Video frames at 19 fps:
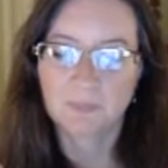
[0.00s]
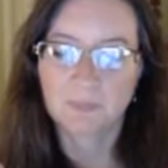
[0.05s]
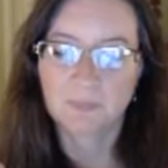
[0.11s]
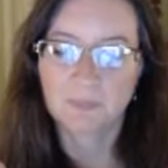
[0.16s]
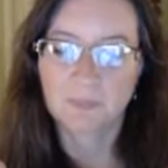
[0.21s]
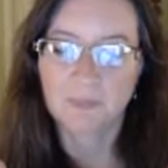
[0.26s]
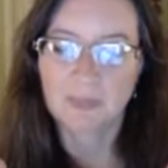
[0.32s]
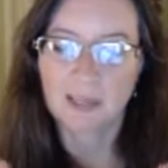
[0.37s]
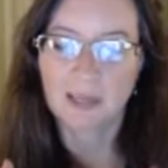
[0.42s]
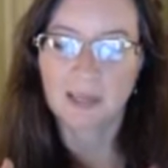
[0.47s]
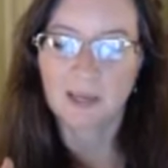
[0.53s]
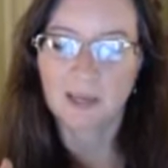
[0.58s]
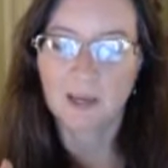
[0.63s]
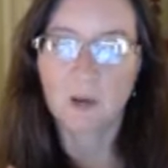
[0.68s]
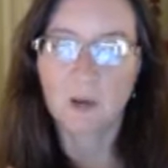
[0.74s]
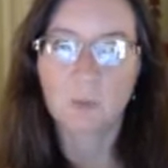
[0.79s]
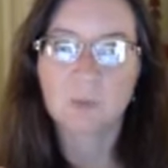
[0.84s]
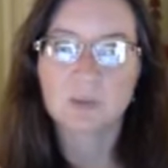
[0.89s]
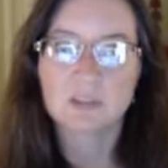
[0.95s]
that
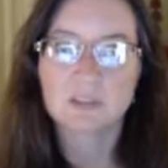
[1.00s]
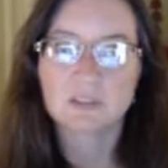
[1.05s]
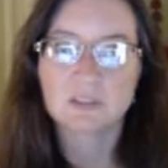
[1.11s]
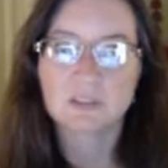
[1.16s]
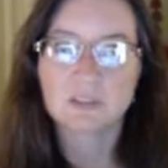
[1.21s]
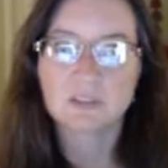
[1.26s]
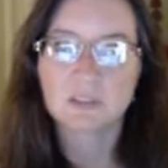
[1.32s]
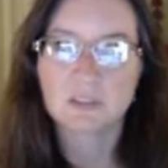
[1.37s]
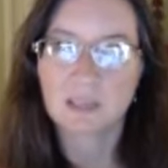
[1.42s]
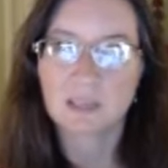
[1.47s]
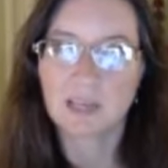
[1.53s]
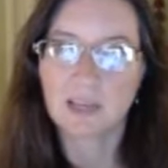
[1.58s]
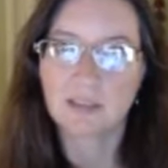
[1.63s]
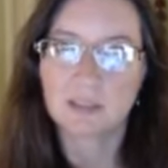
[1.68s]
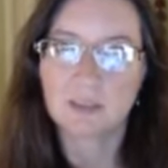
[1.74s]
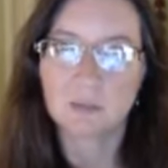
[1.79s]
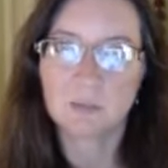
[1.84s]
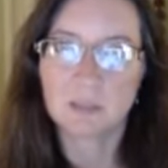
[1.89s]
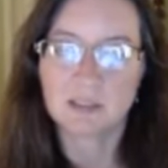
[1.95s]
help us
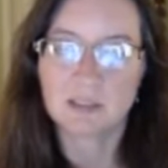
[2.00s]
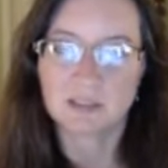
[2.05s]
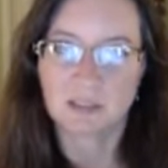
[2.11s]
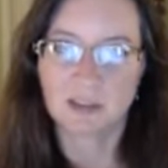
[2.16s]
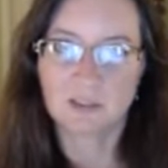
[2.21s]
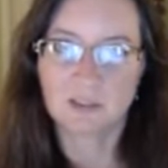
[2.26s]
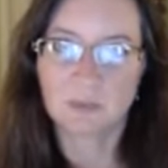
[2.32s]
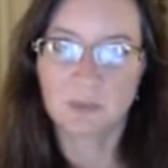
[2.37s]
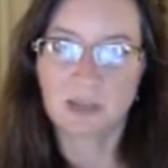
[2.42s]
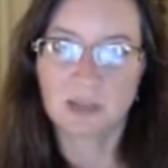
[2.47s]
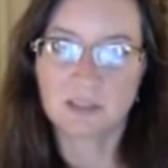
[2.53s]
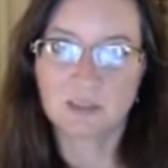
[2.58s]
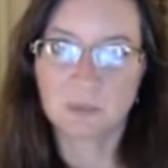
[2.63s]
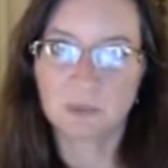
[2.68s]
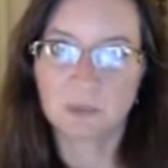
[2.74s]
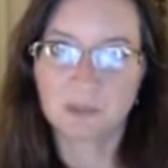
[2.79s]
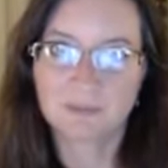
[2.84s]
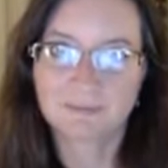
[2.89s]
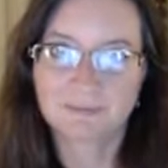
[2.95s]
create the best life
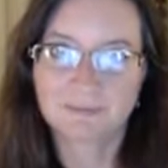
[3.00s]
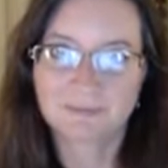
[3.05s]
possible.